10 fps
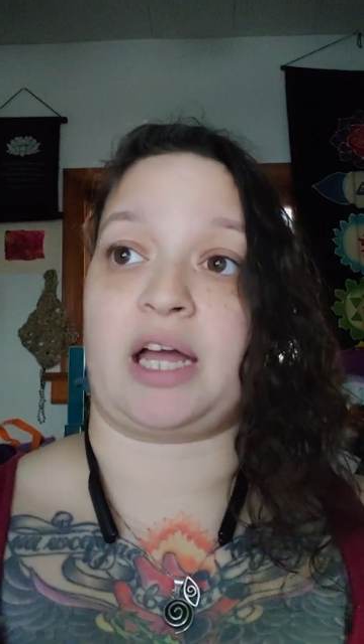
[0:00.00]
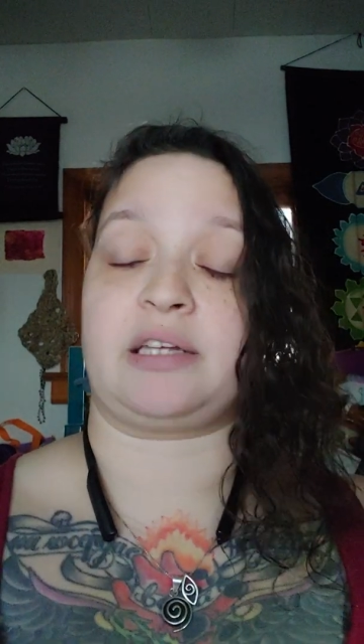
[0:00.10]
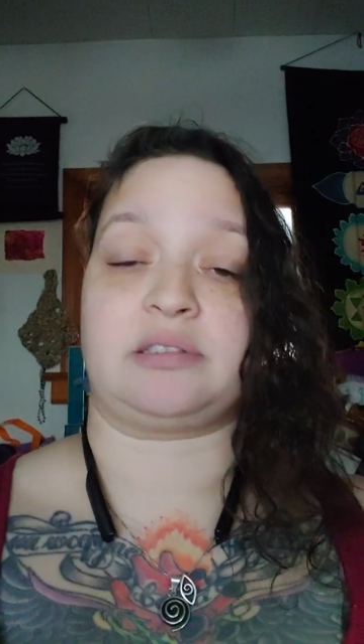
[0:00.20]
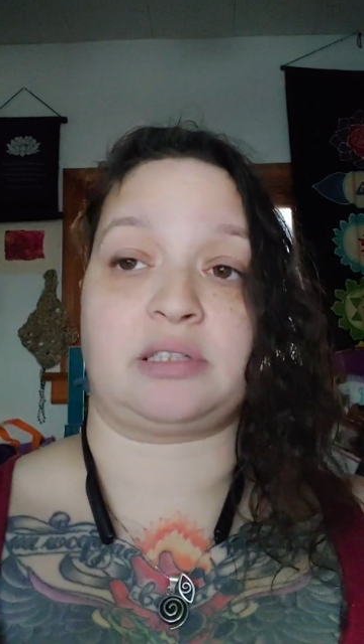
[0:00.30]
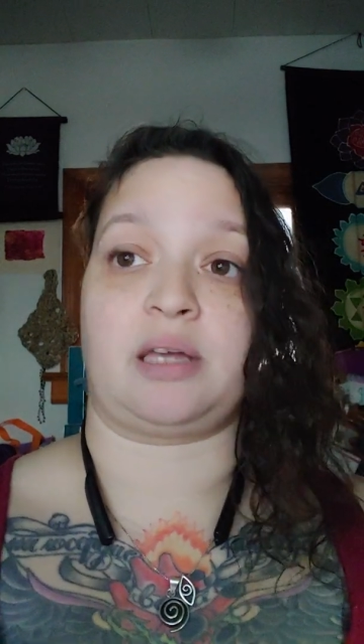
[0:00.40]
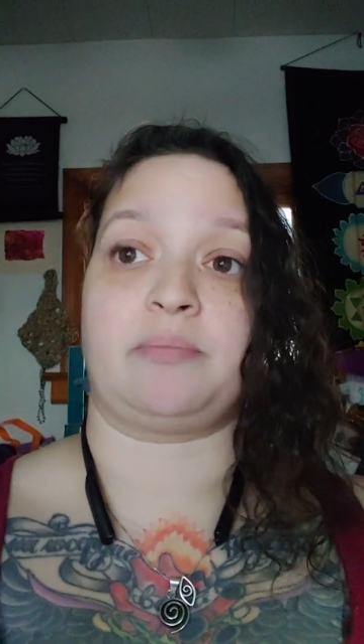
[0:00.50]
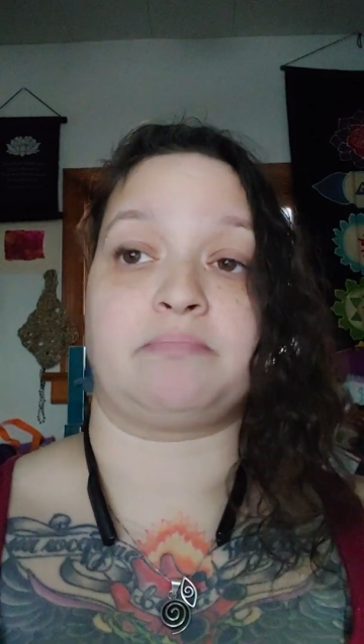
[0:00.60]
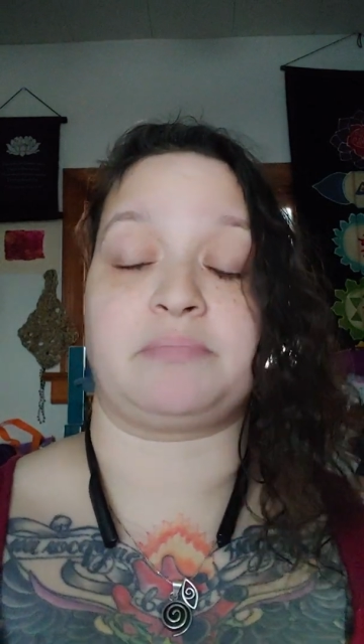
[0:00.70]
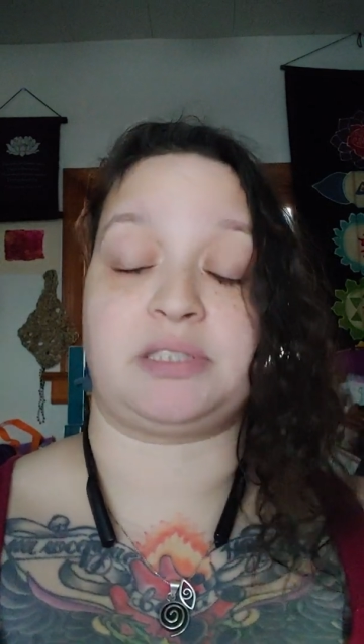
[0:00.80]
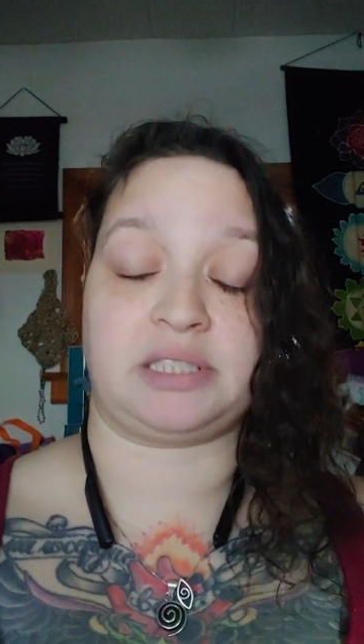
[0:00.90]

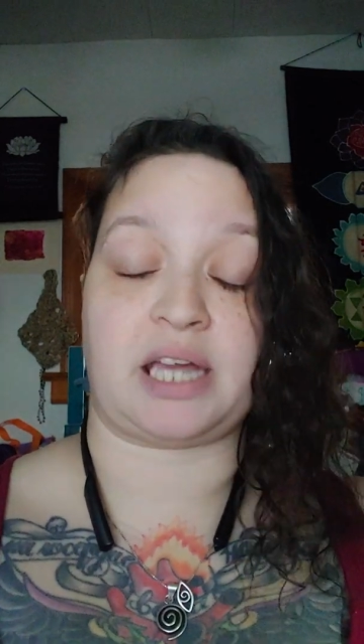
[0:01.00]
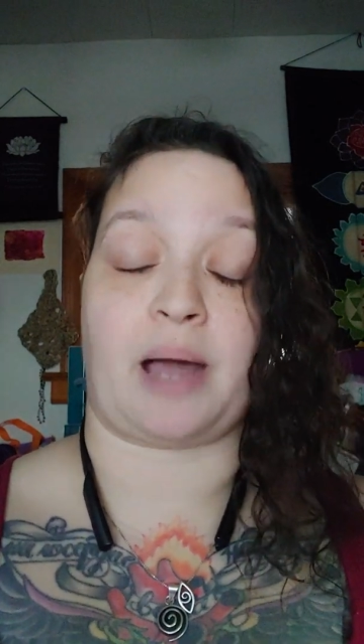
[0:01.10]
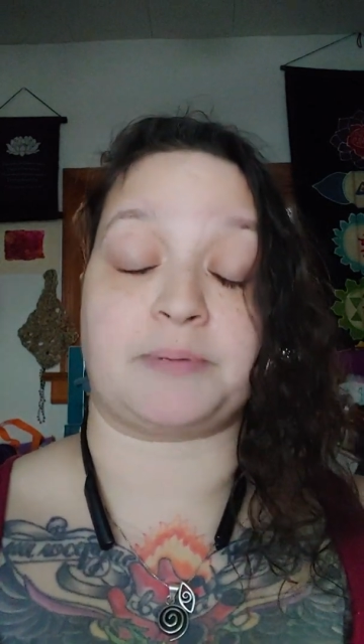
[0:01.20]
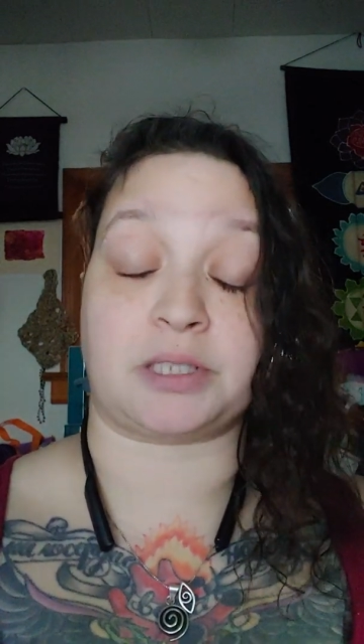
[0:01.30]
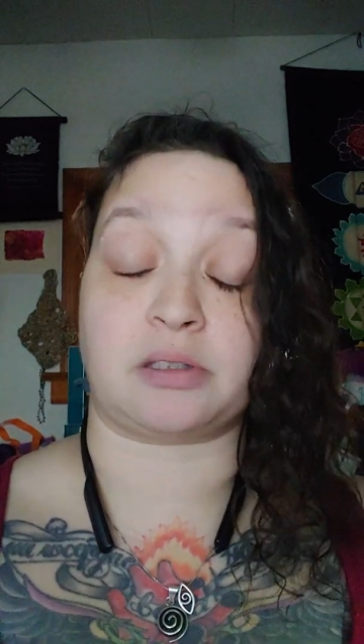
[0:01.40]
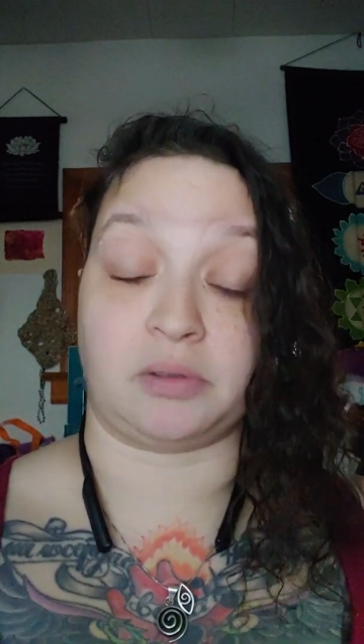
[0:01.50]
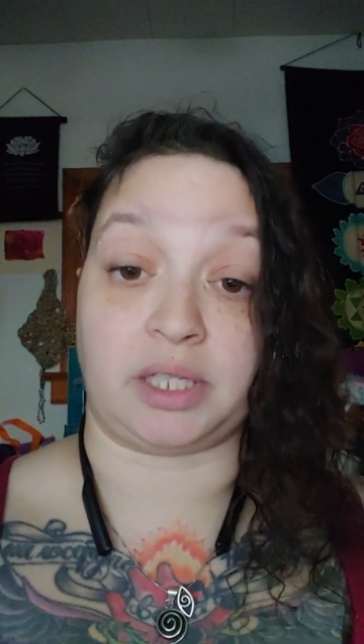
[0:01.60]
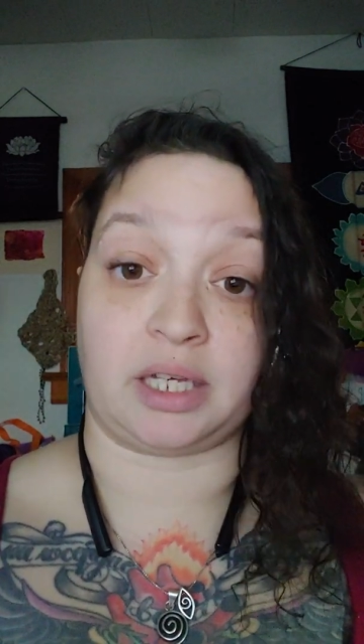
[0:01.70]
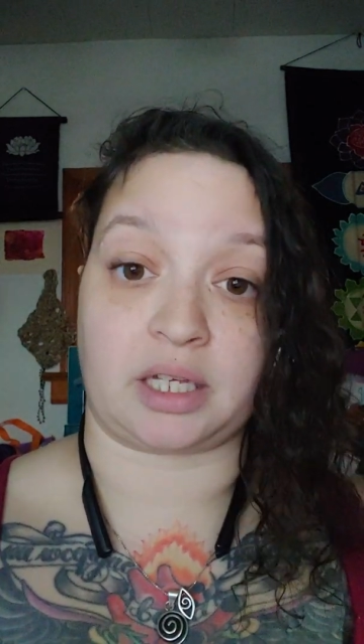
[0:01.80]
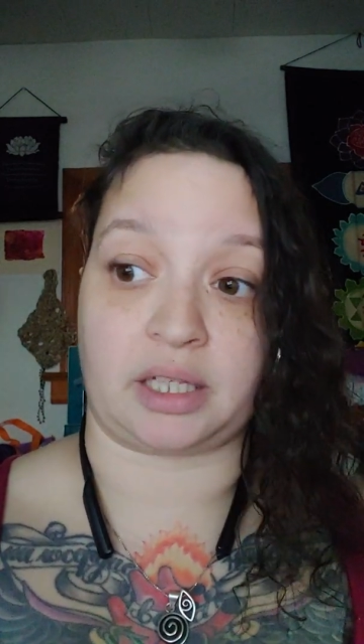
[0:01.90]
I'm
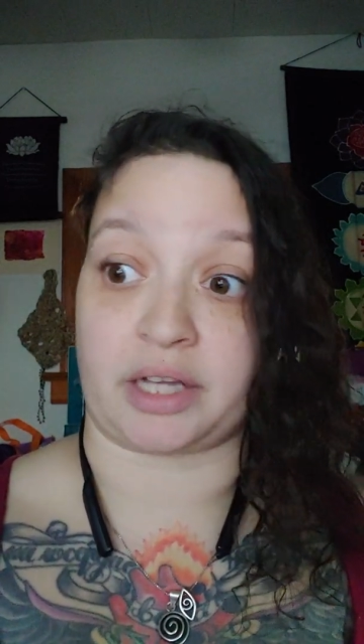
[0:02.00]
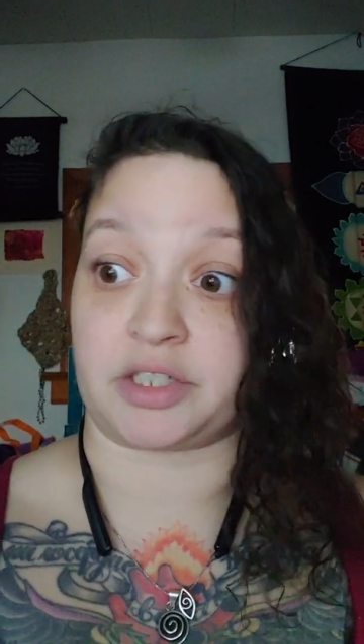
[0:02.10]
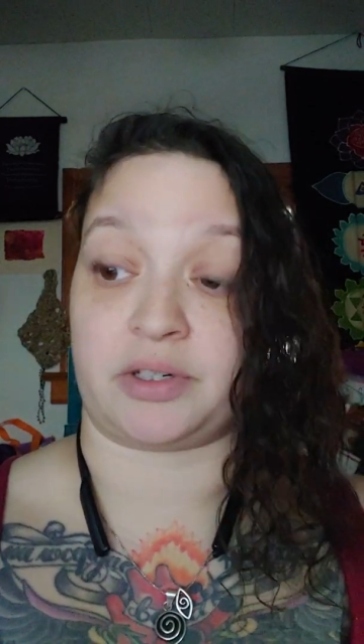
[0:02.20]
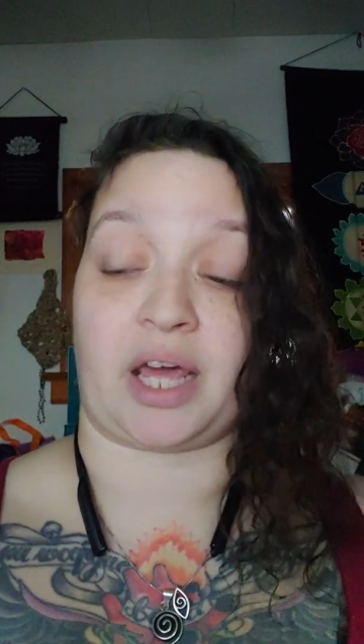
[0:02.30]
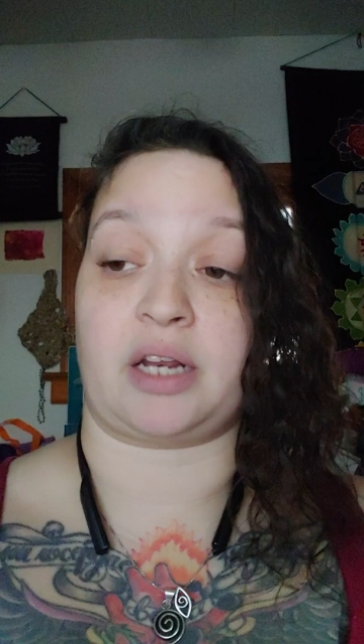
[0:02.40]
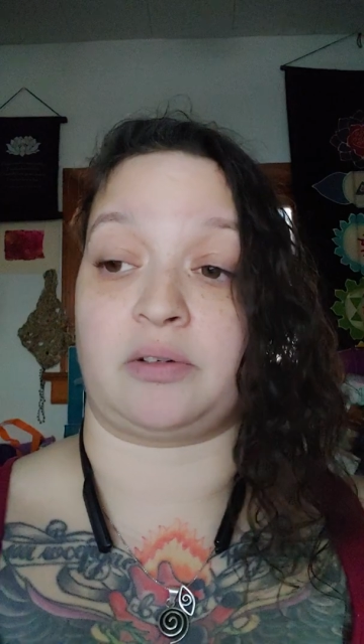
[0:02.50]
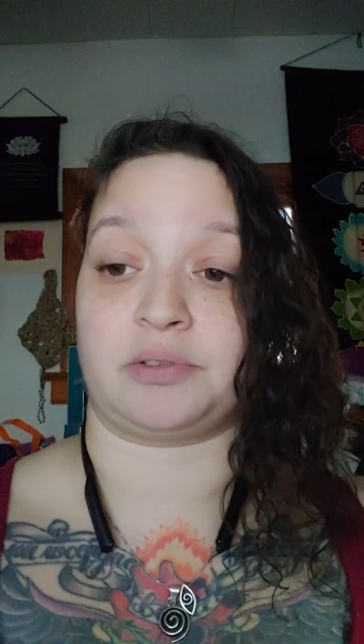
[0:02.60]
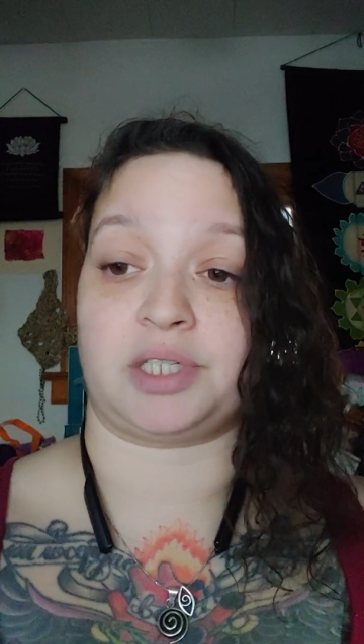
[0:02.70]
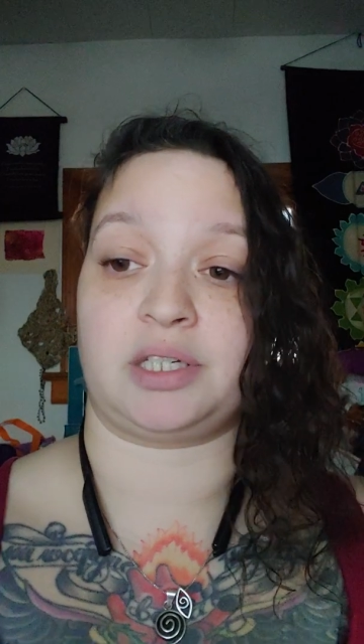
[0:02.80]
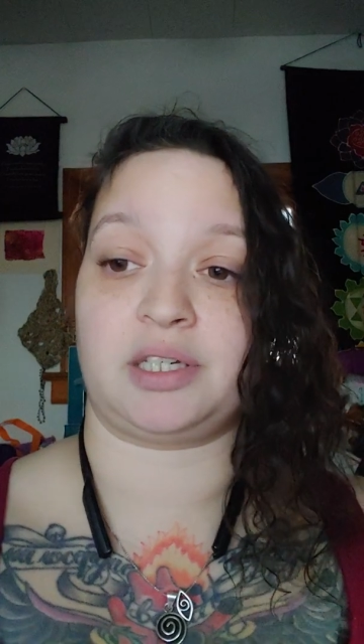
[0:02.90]
absolutely a collector, and
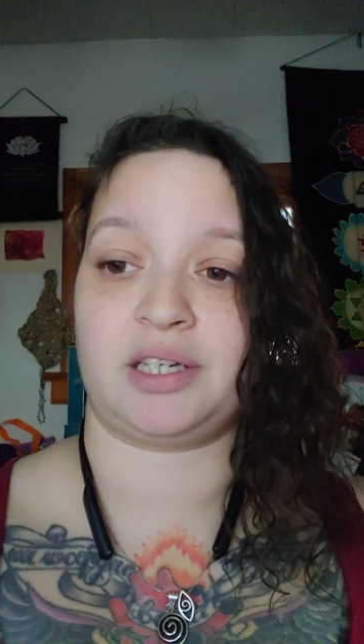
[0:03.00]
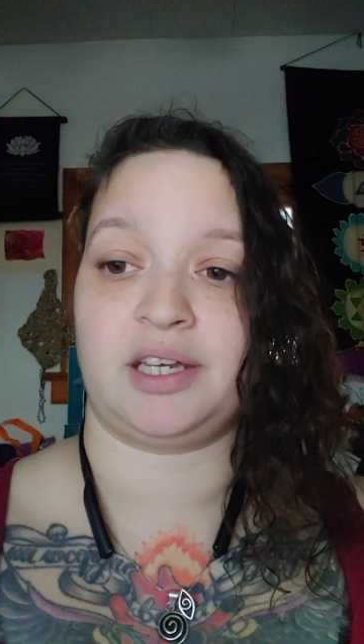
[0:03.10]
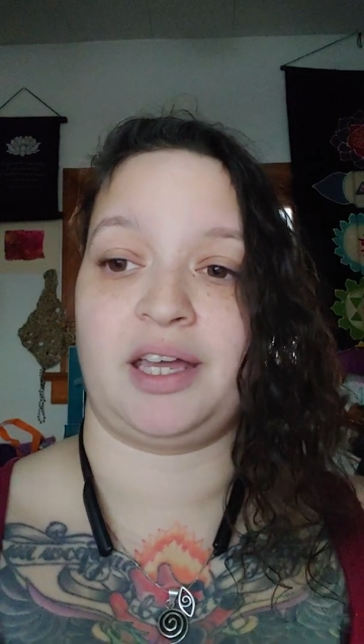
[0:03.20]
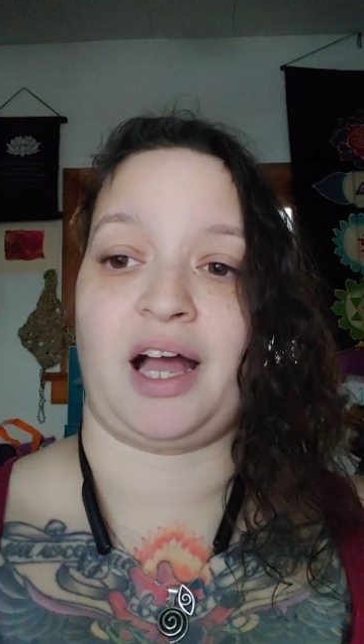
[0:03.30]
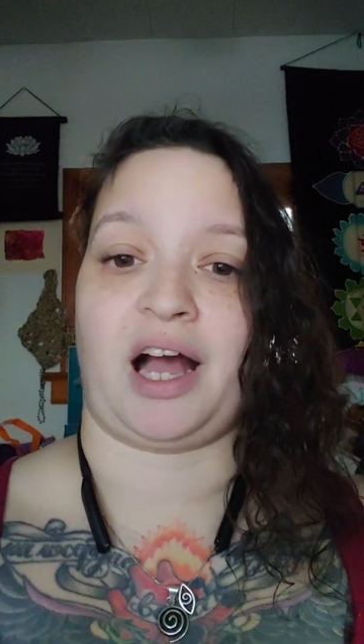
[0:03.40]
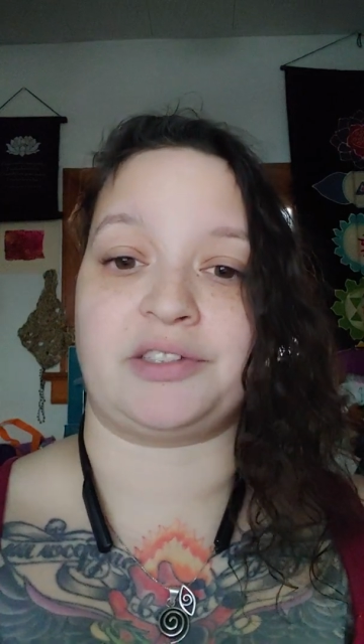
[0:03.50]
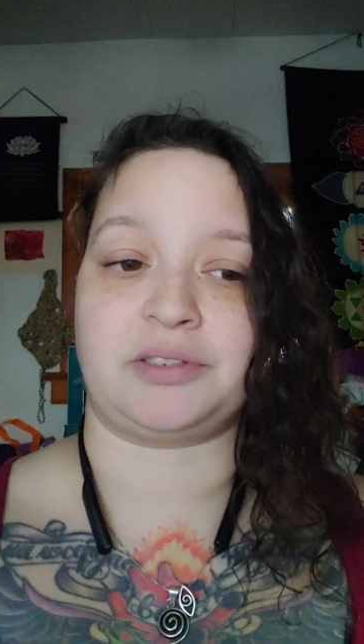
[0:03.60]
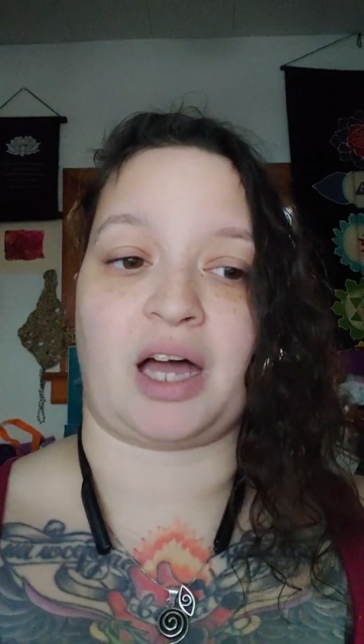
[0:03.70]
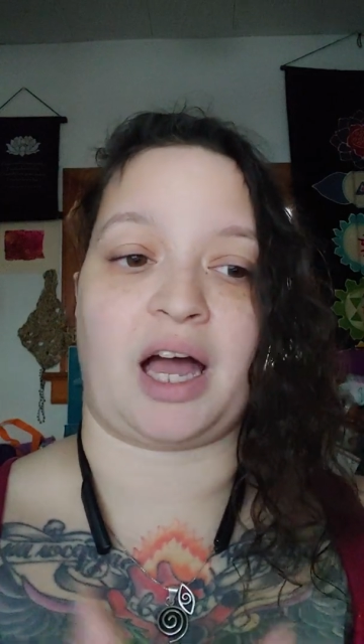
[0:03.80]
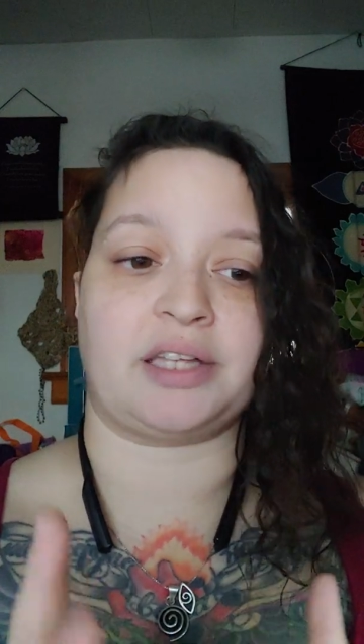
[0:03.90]
I do
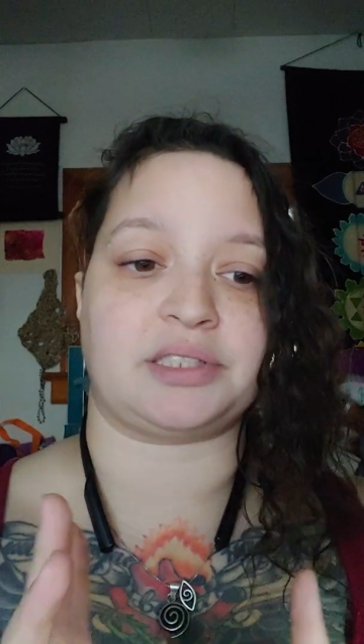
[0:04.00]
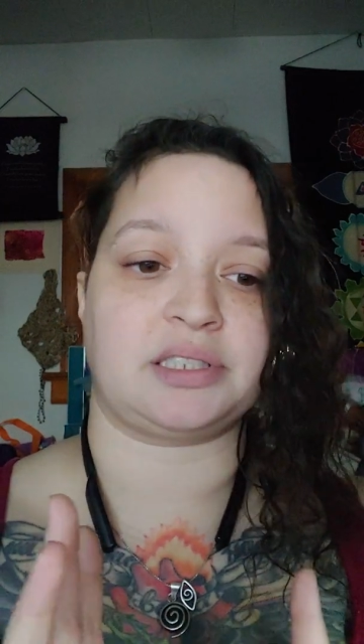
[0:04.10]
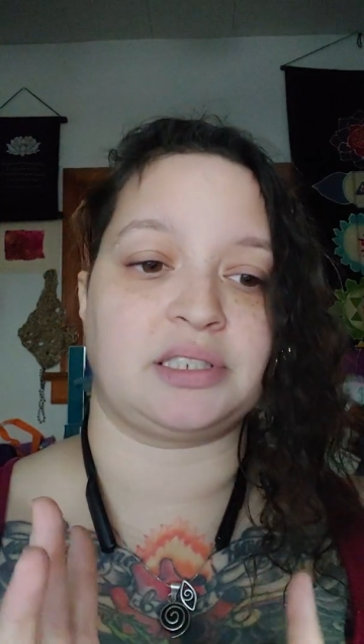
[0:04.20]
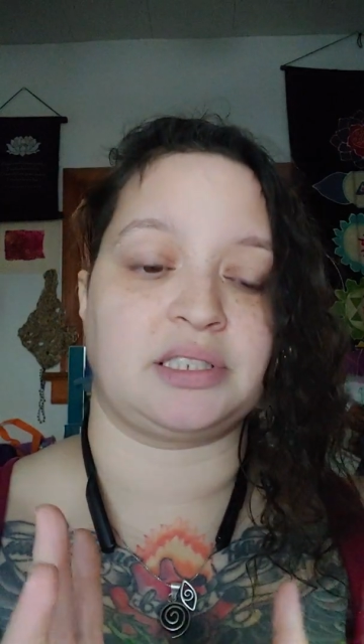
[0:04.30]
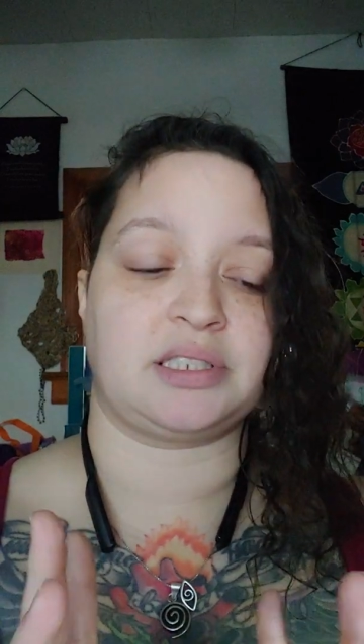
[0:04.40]
not